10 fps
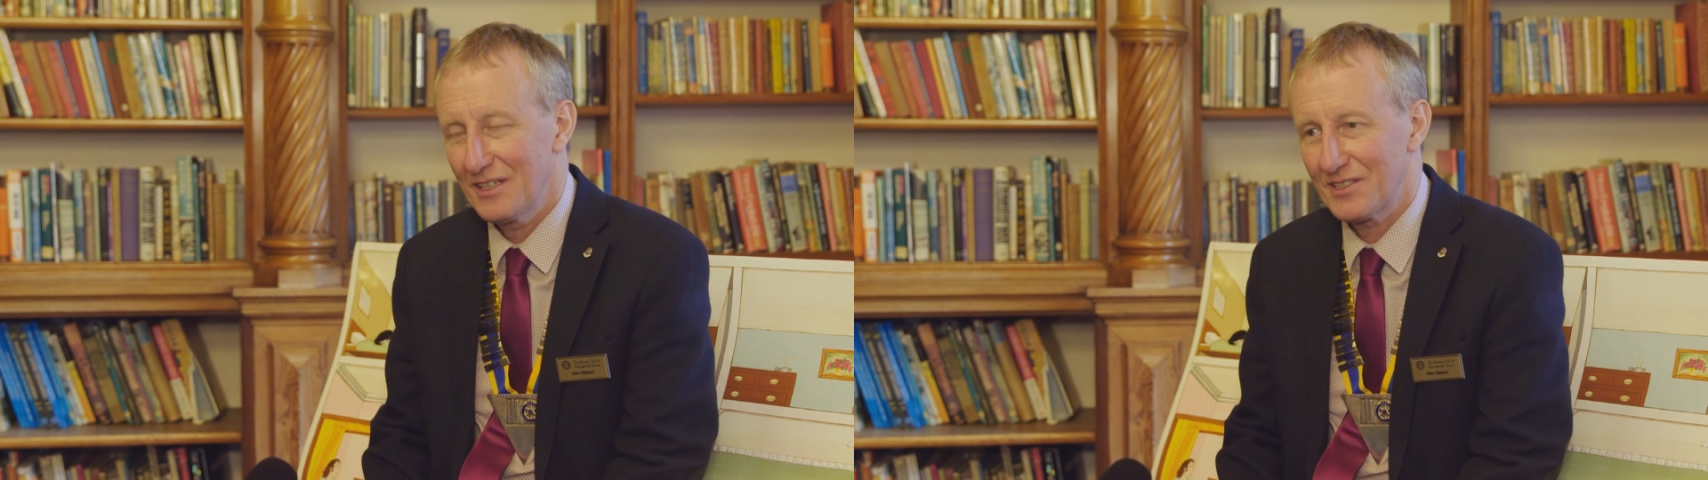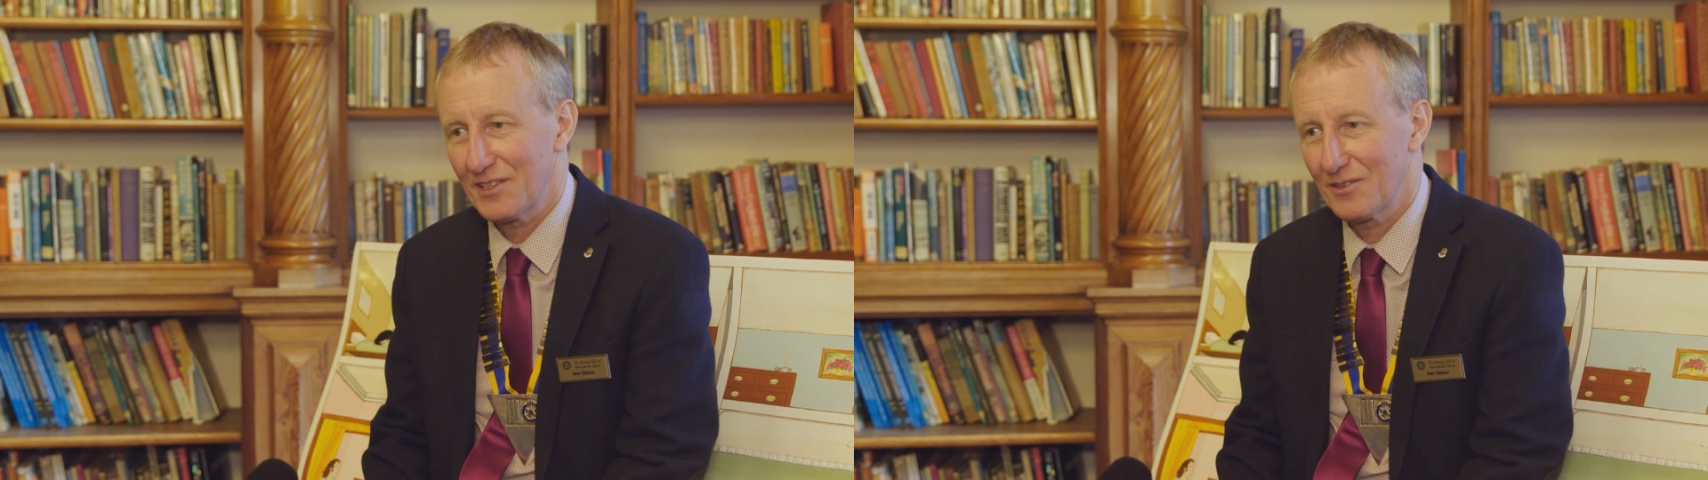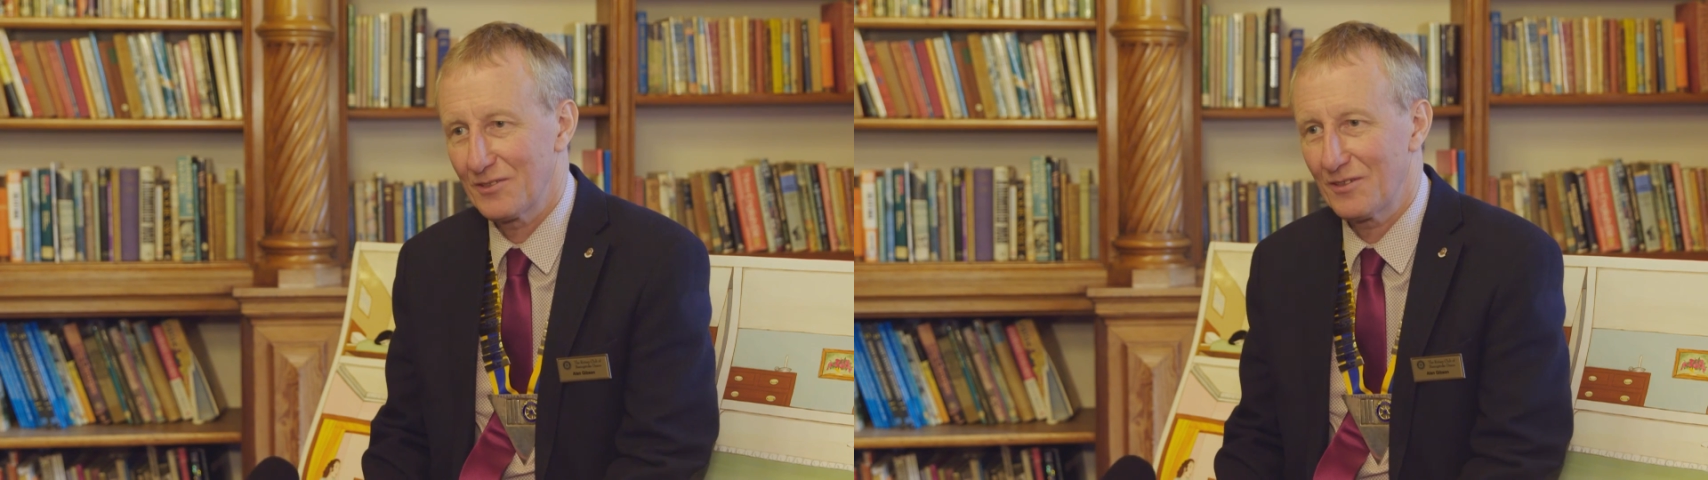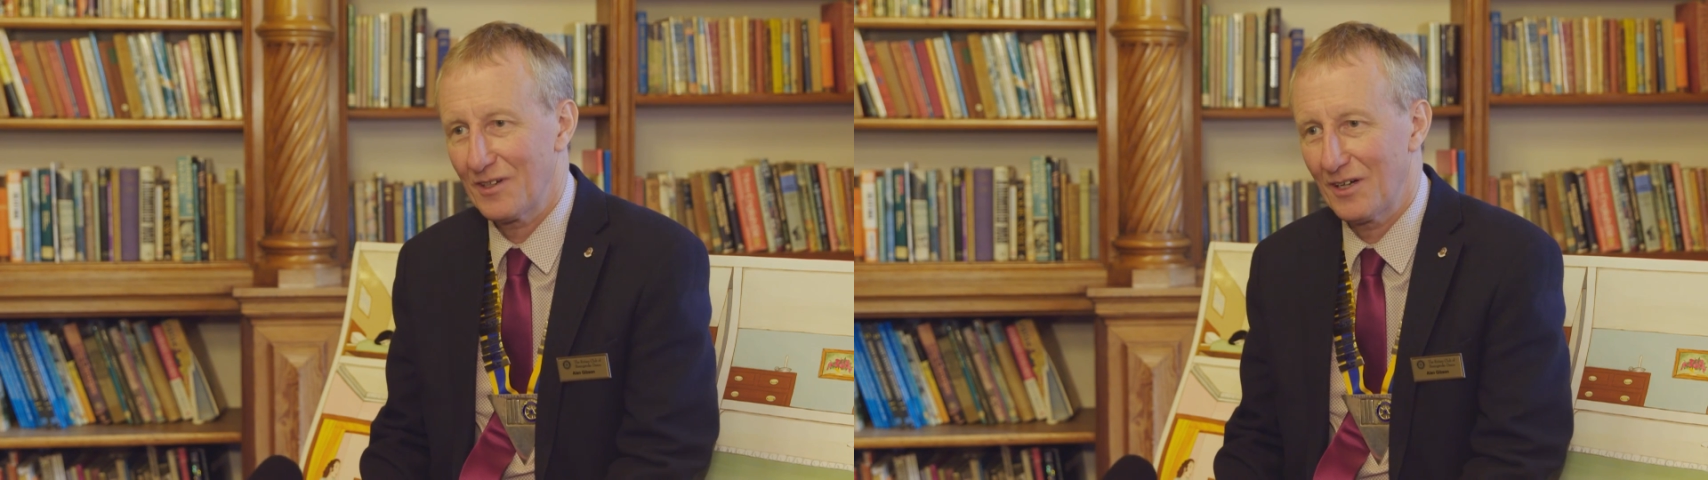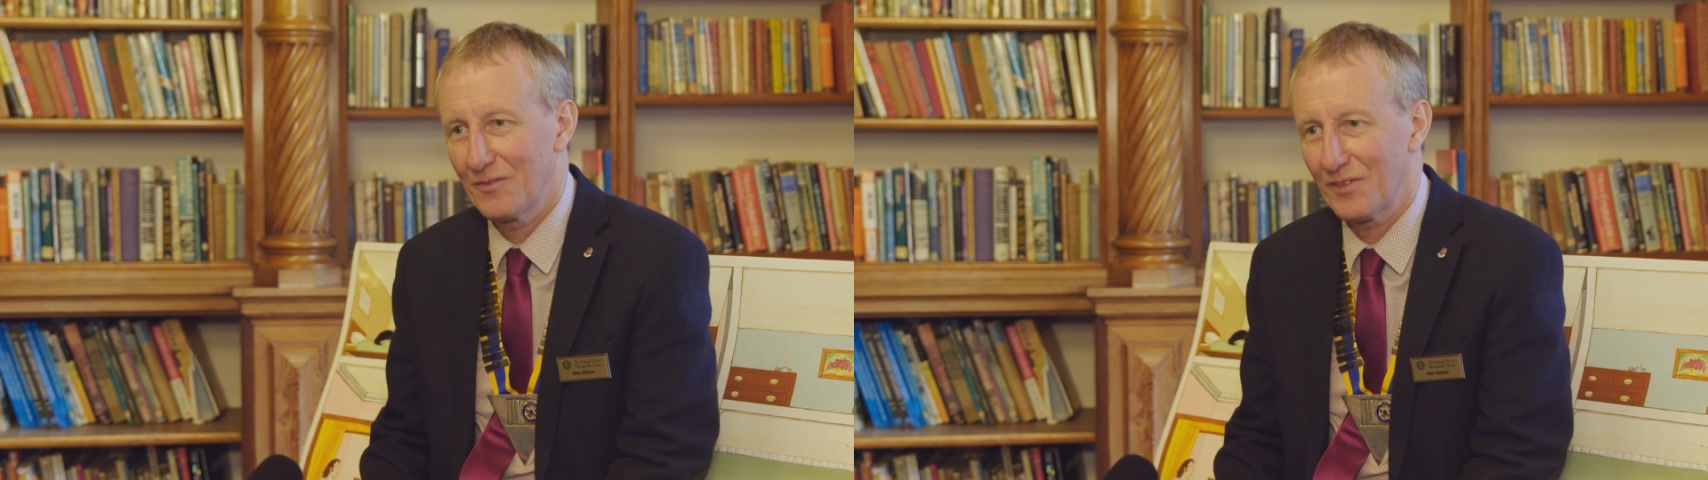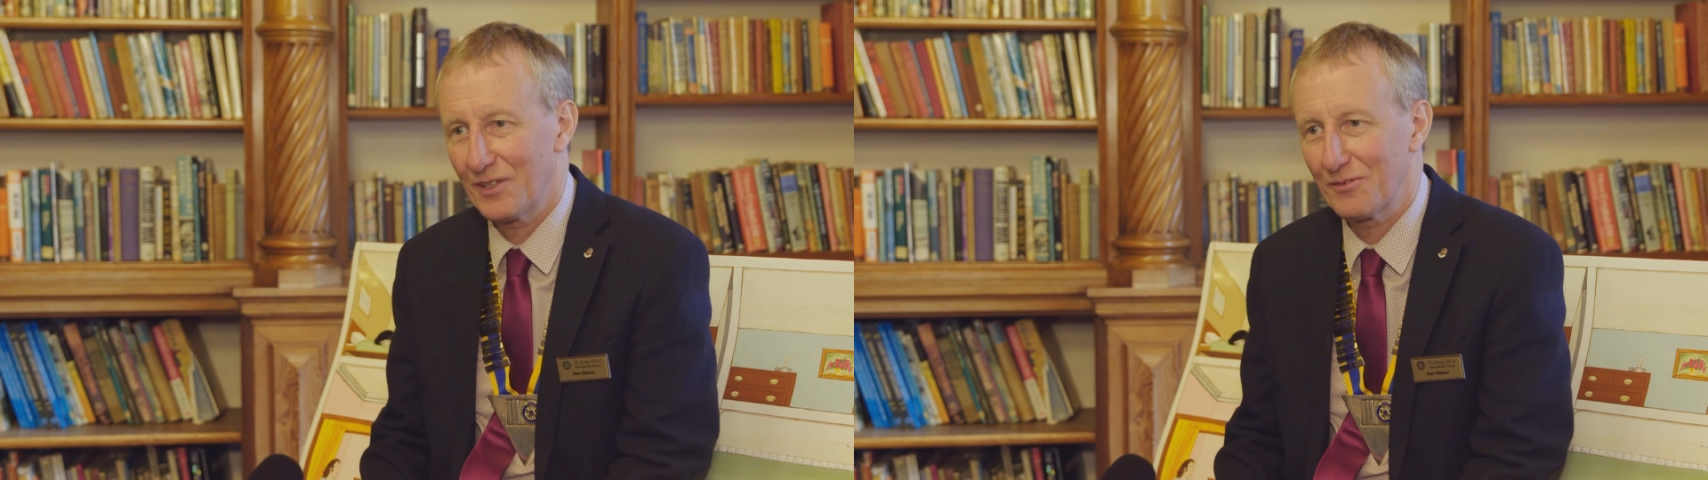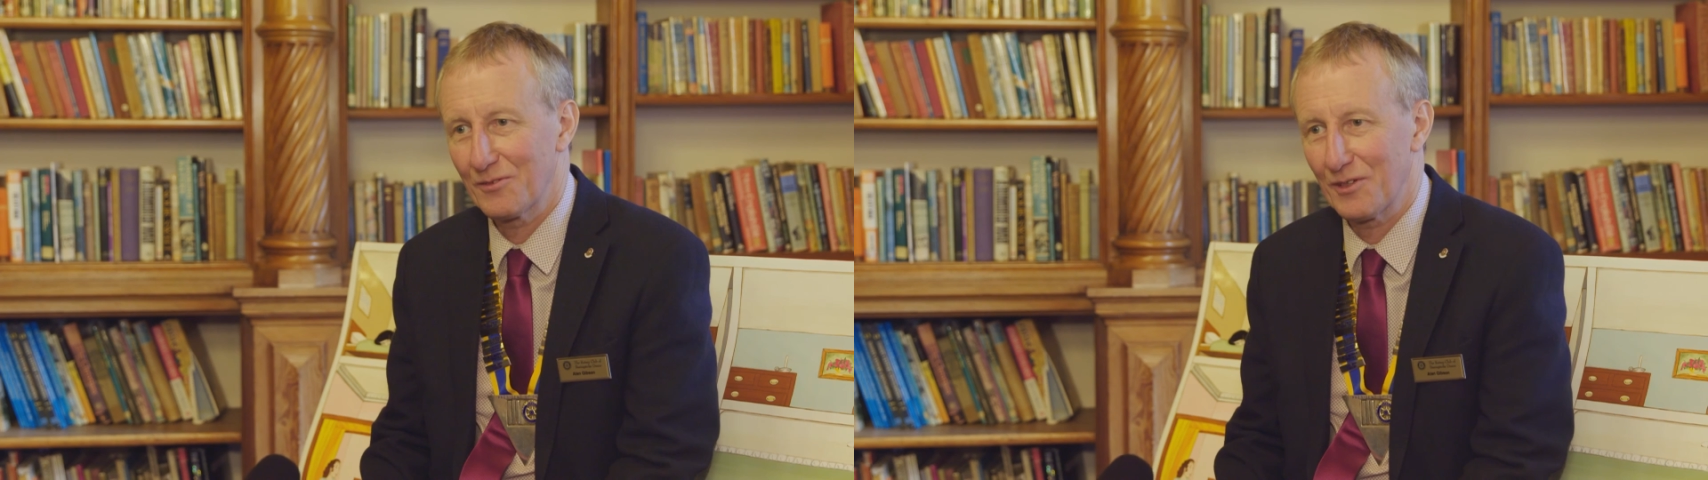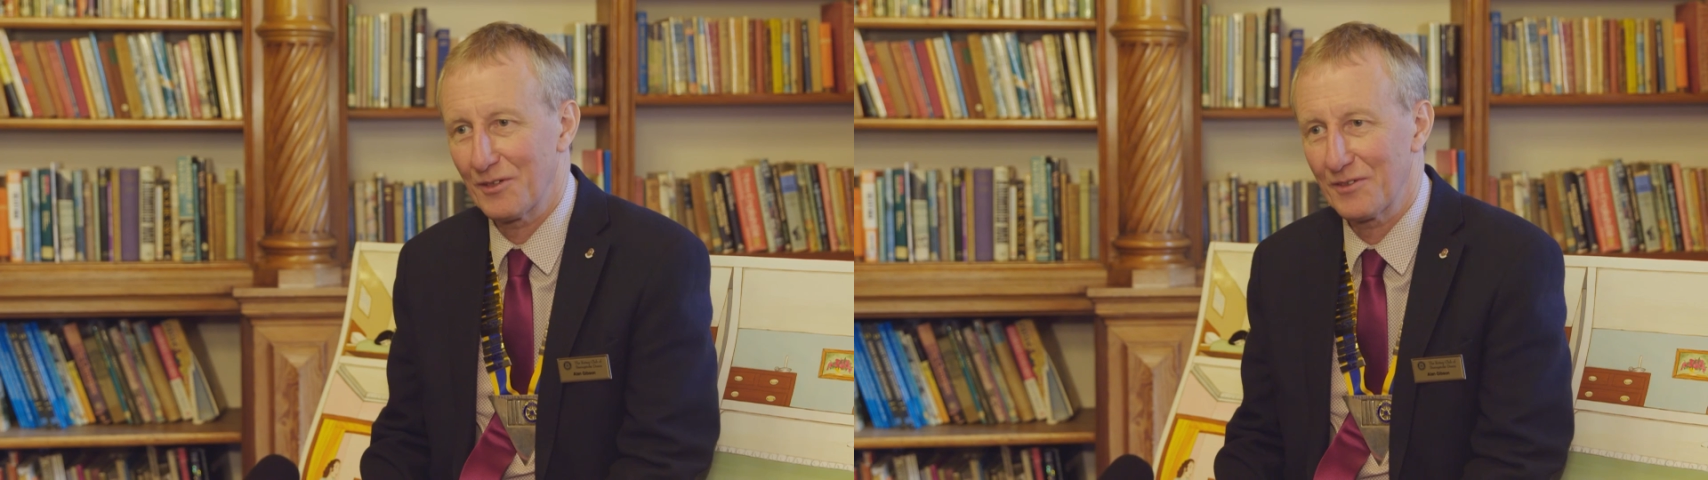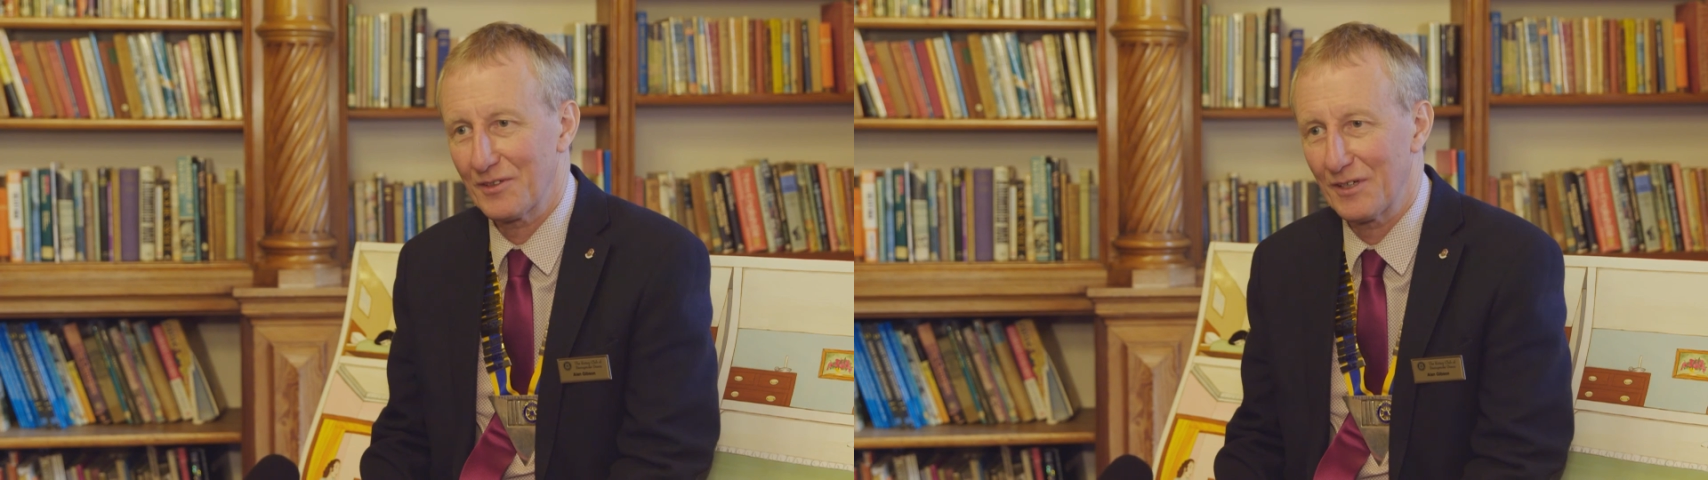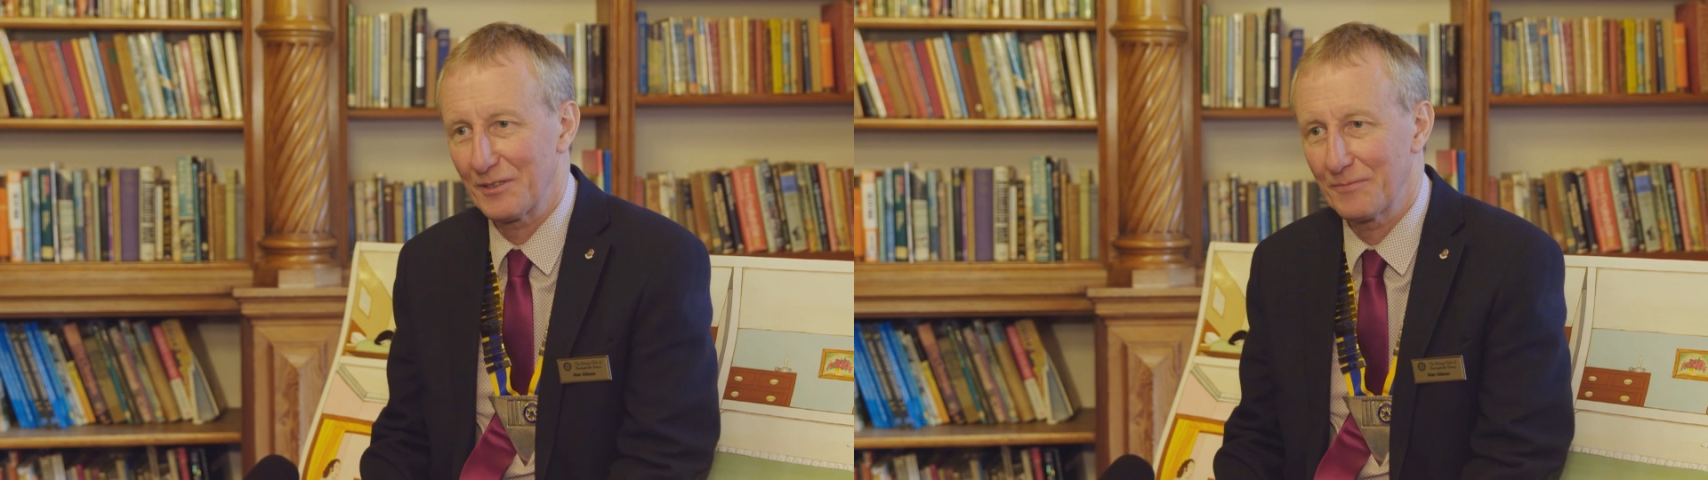so hopefully it'll grow
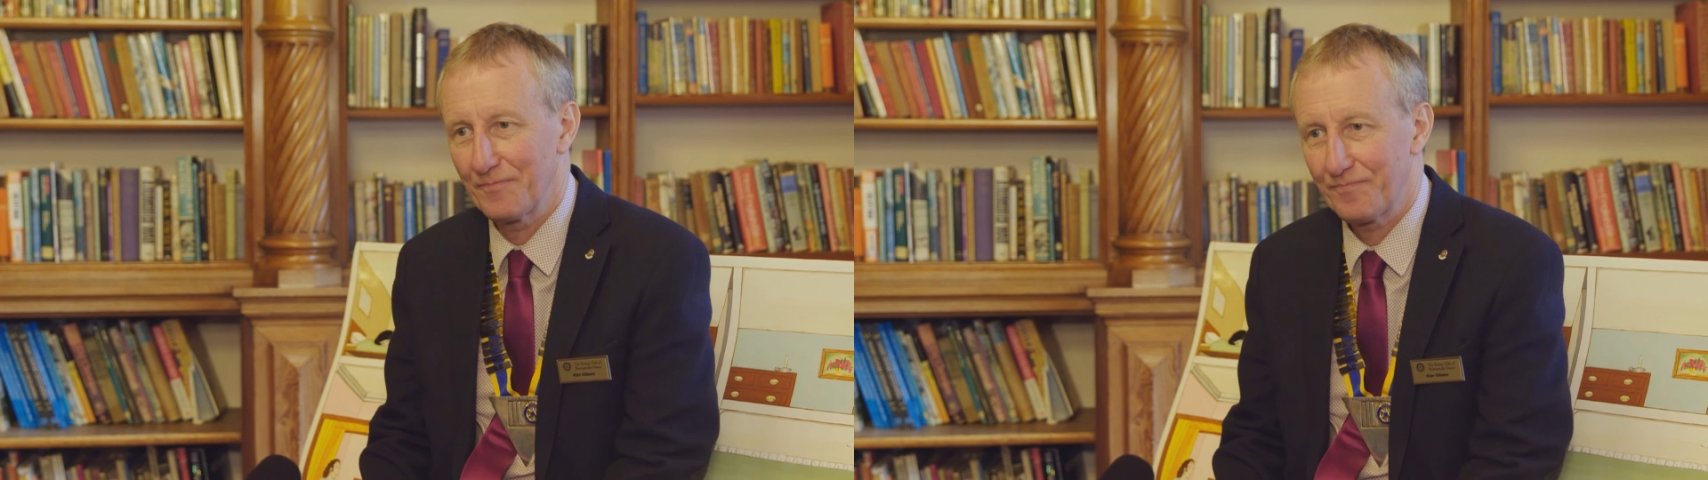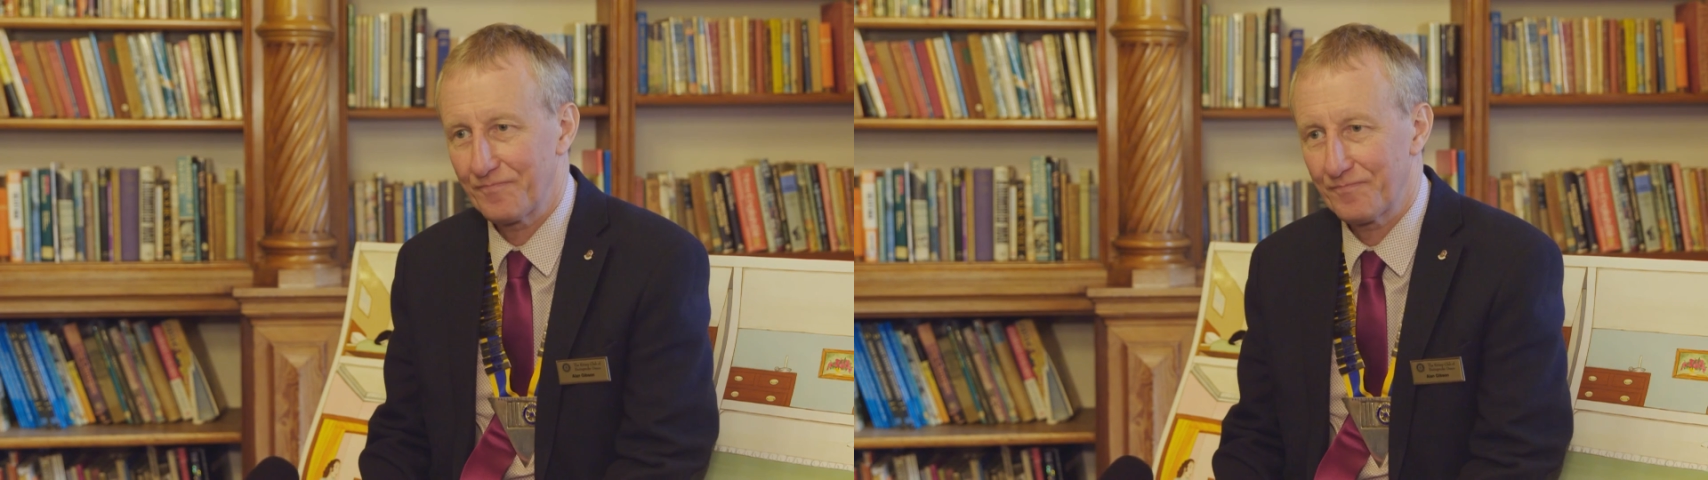and grow.